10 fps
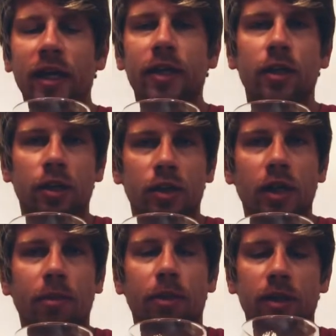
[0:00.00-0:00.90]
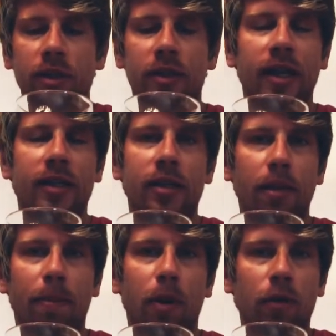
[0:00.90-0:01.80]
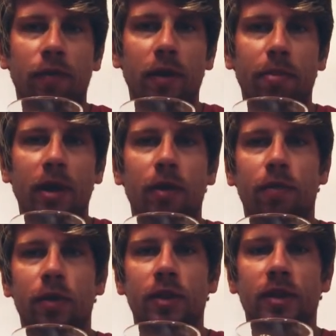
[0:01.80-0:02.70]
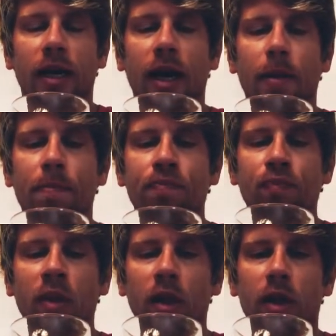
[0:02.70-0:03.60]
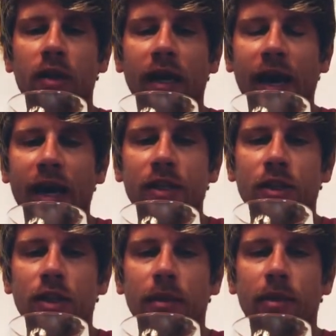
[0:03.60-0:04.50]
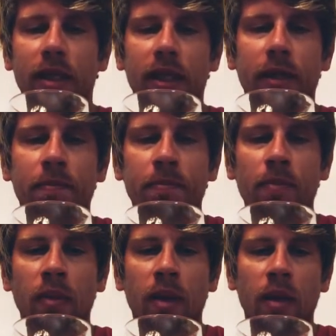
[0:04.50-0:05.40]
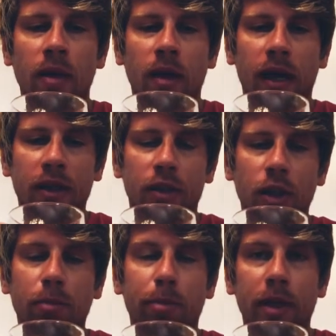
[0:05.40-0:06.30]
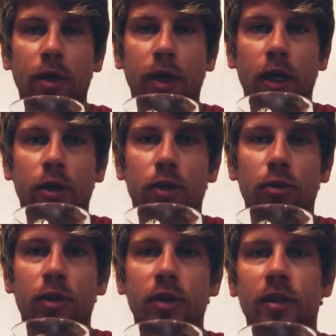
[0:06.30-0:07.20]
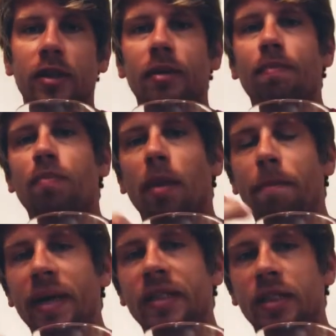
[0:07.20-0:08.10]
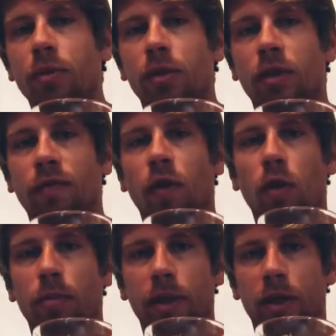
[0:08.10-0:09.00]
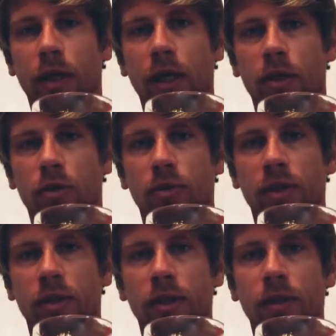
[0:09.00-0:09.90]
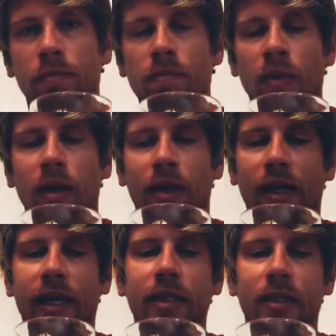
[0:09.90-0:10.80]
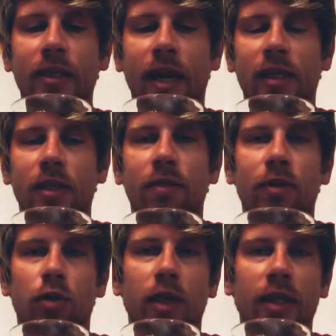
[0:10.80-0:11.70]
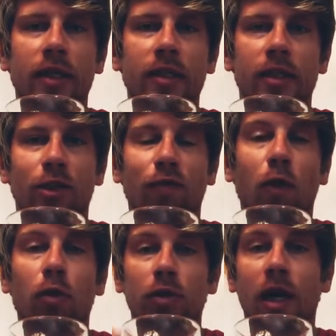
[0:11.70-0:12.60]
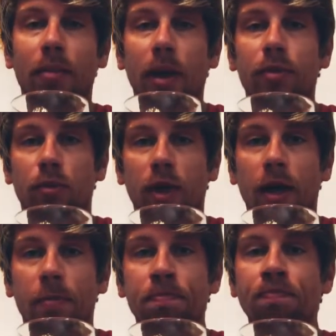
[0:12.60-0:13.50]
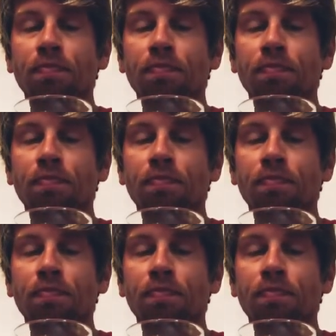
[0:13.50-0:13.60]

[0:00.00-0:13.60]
end of the summer, this is actually a perfect beer for this time because it has some of the like summer beer characteristics mixed in with the fall beer characteristics. Like I could see actually even drinking this as fall time comes around,